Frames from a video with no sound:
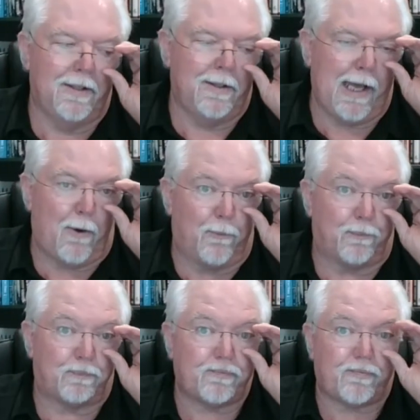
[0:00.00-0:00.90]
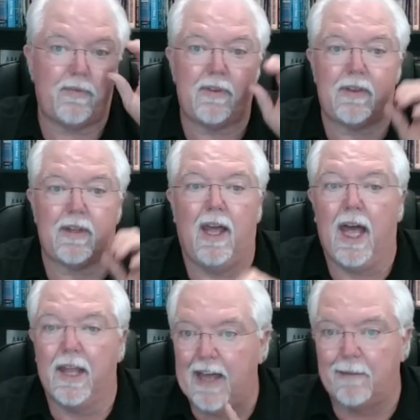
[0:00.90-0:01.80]
Now,
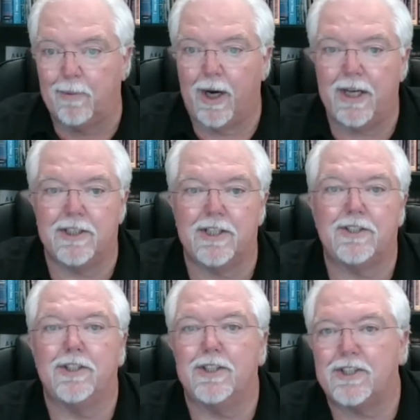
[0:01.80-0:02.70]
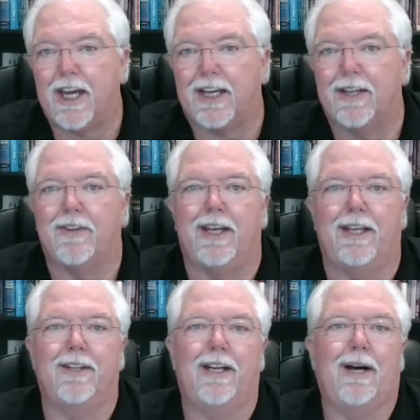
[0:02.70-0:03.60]
that brings us to the second
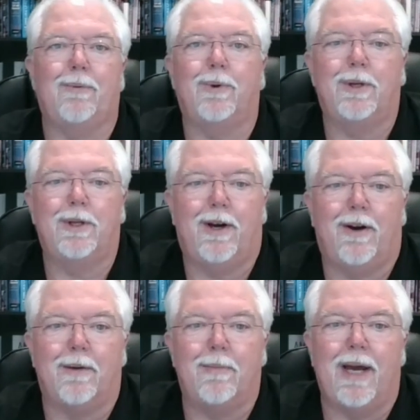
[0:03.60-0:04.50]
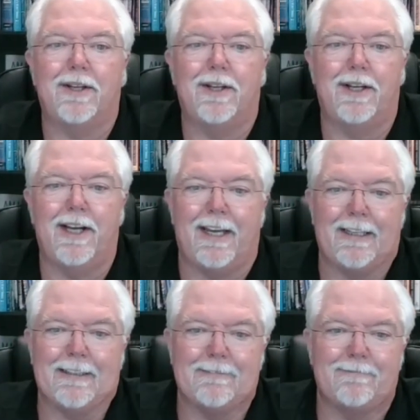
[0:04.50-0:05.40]
thing that I wanted to talk about today.
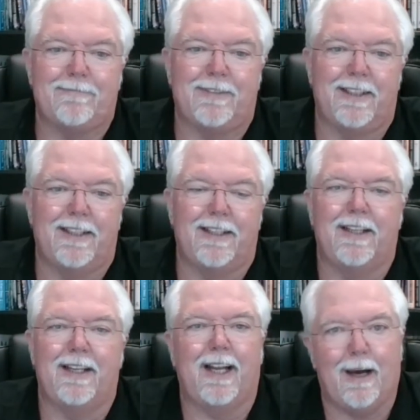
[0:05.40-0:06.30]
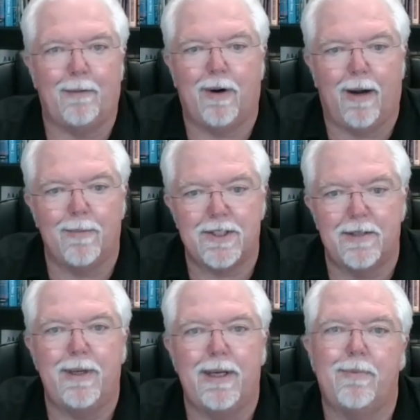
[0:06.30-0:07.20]
And I promise
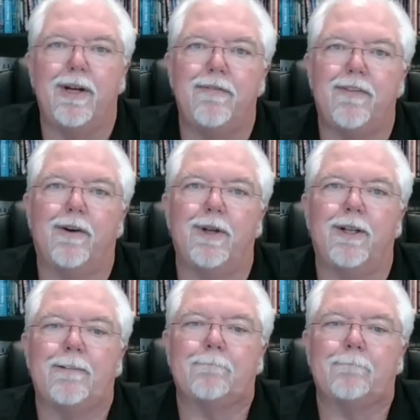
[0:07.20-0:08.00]
to be brief on it.